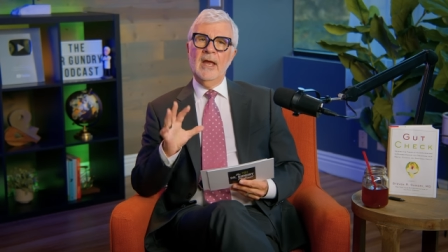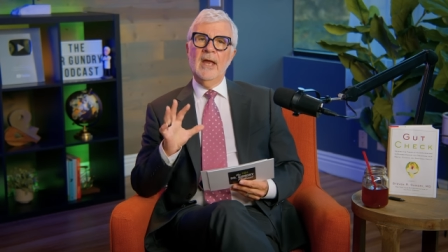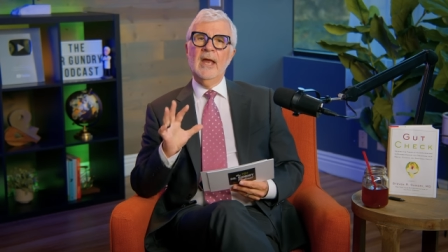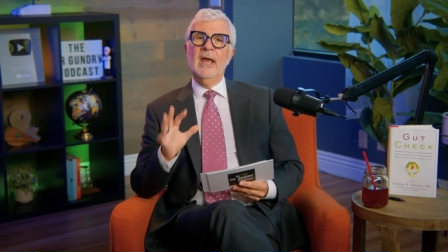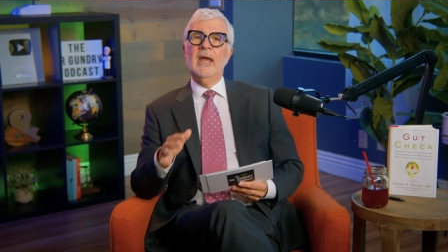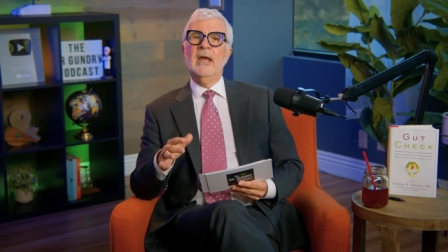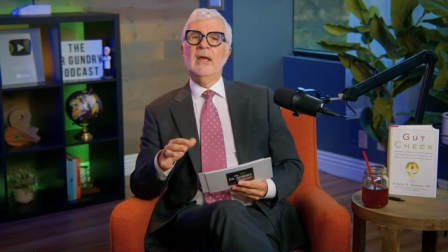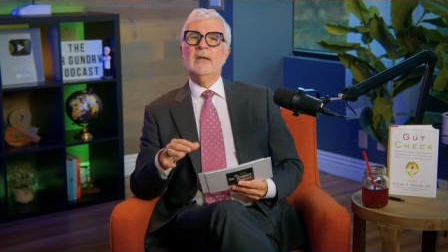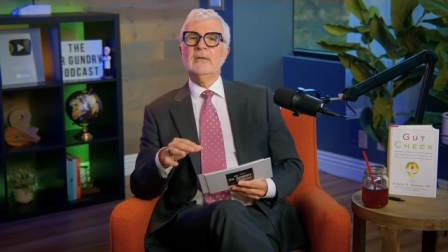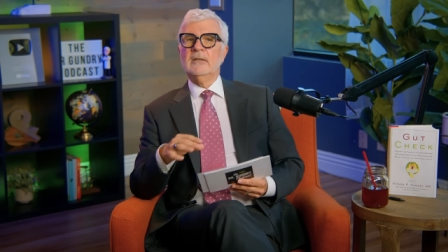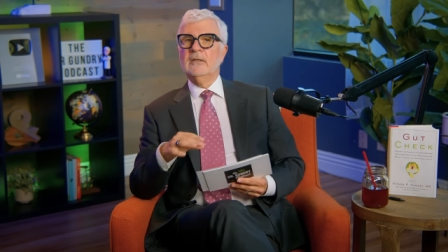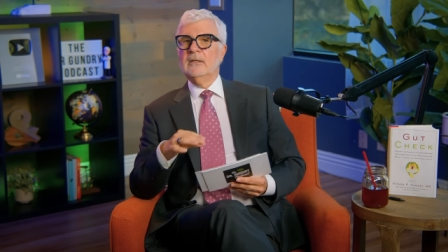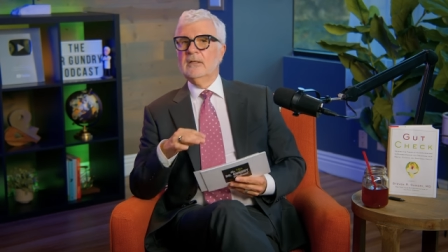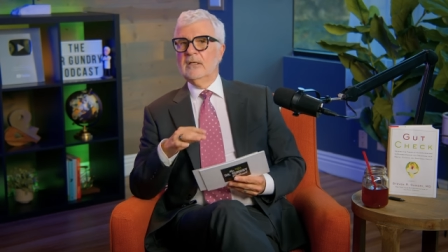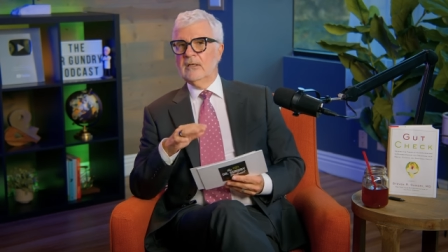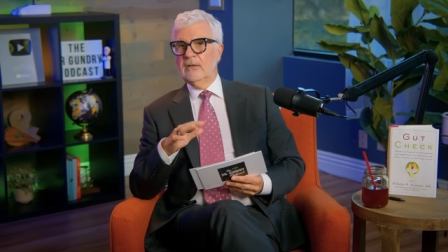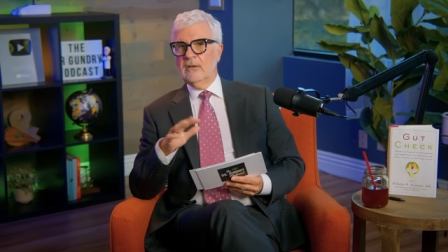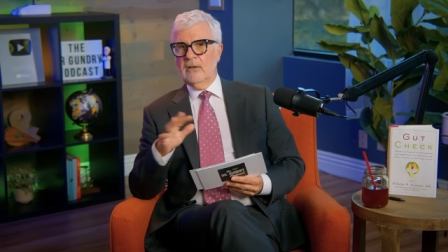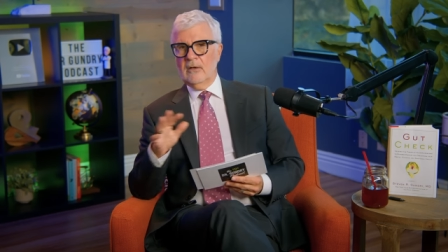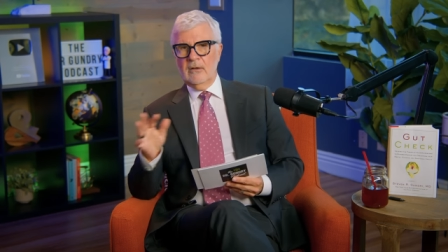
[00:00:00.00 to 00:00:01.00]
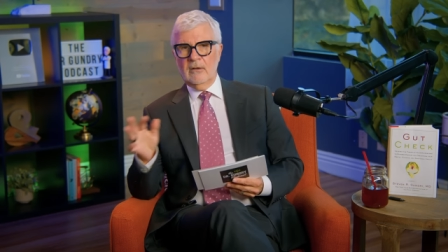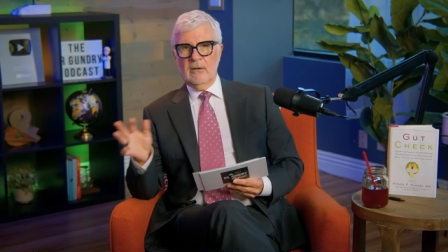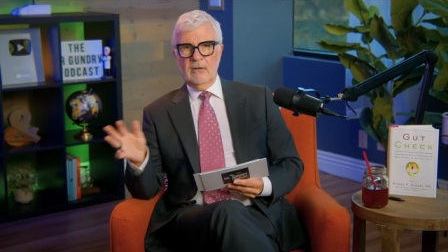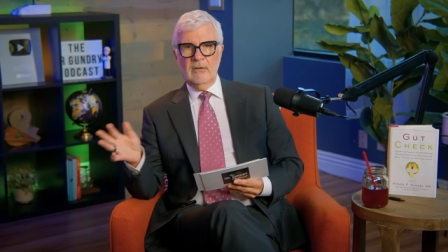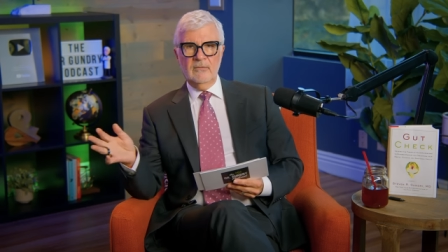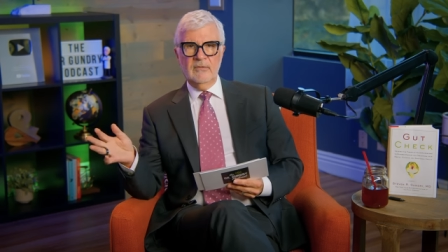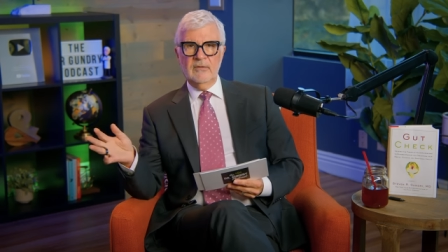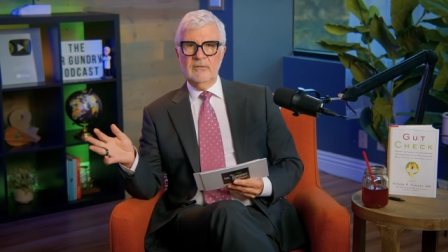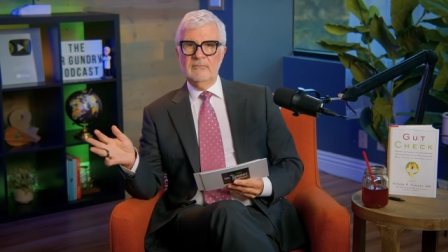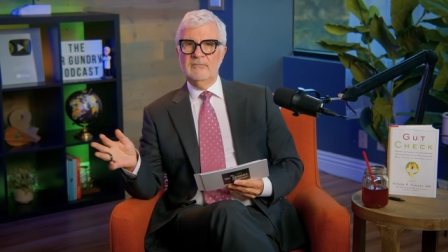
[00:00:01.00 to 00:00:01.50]
and get
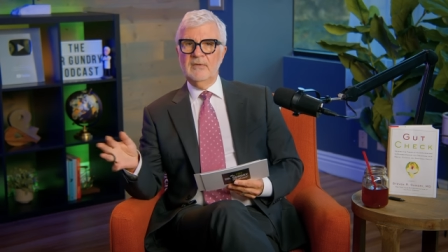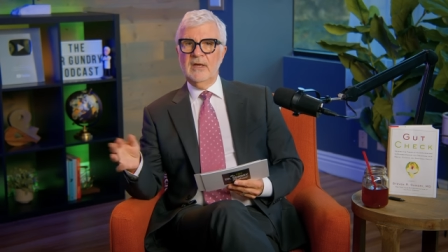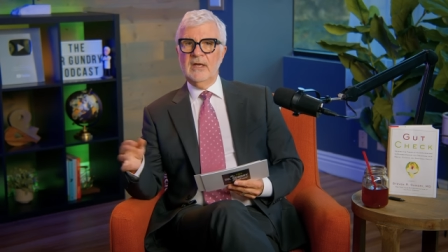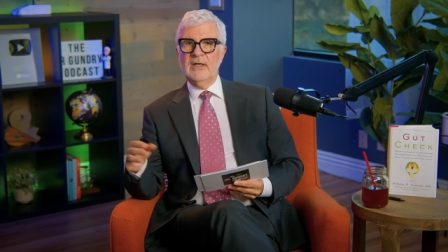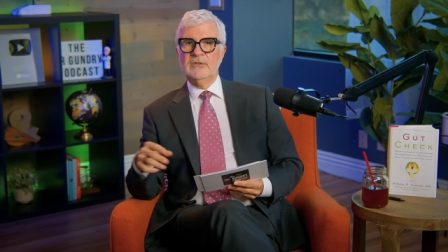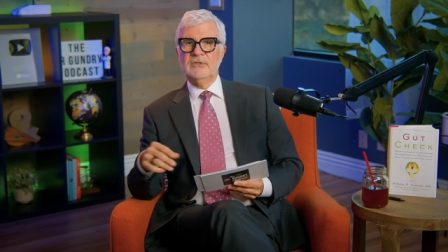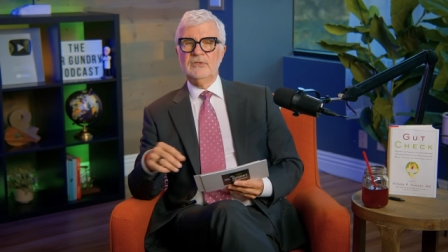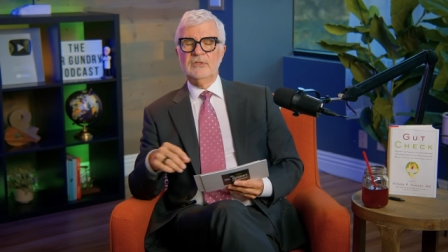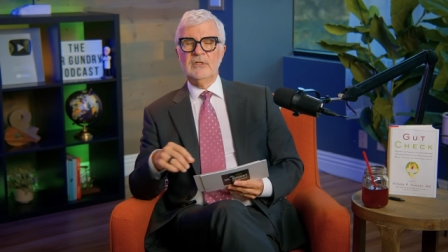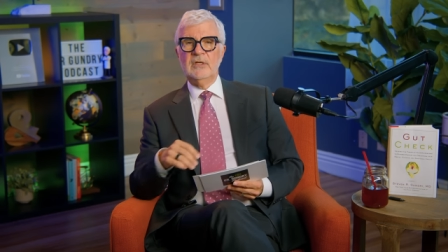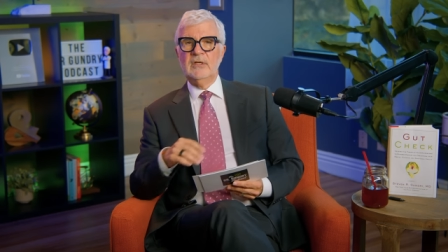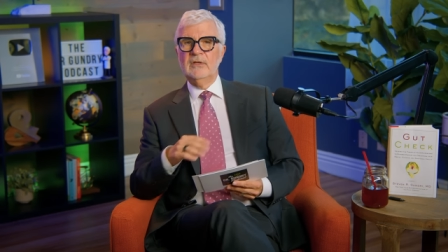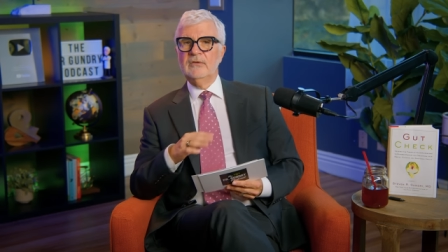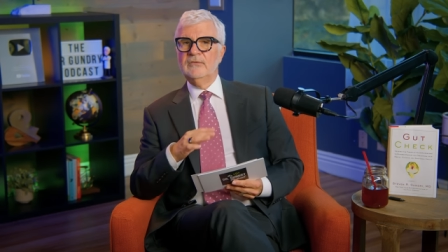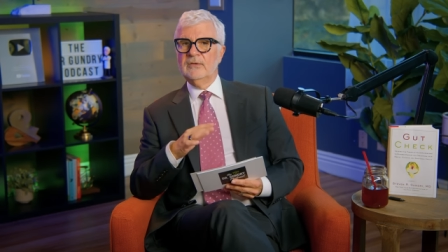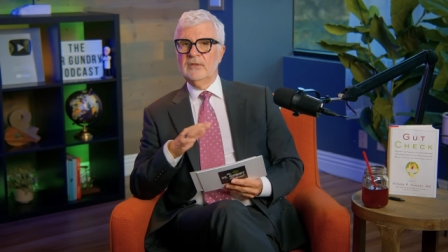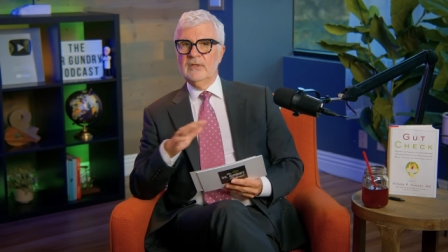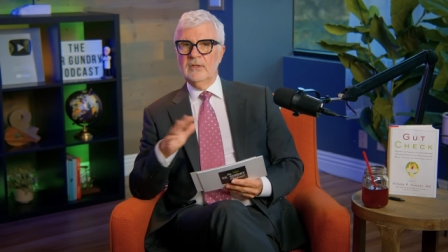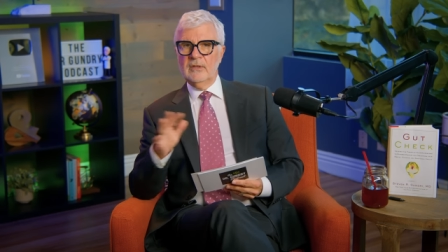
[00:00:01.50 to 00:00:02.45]
all the veggies,